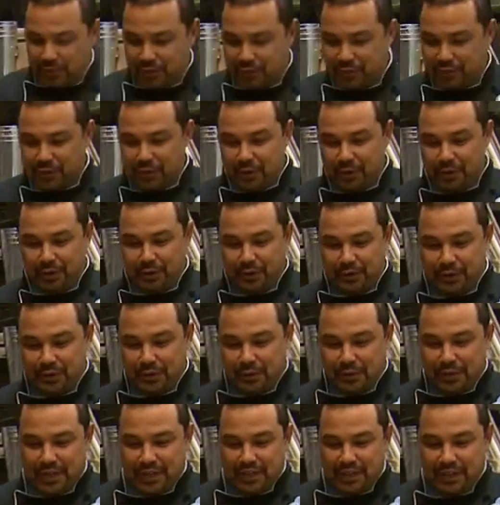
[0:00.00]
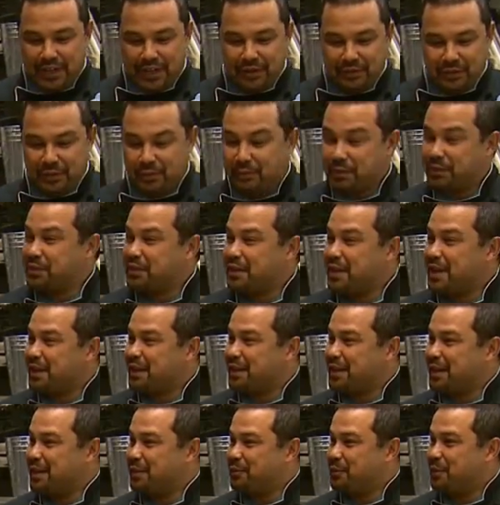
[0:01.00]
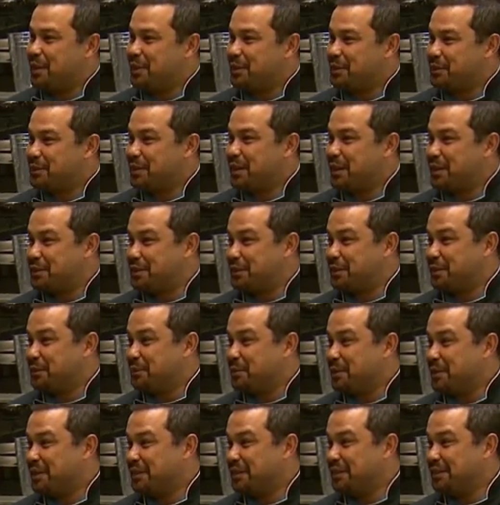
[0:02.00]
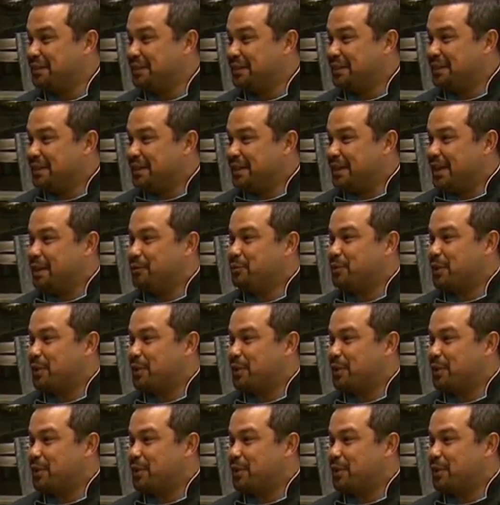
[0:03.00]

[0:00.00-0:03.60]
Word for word: the starter so they can have something to snack on while they're tasting the wine and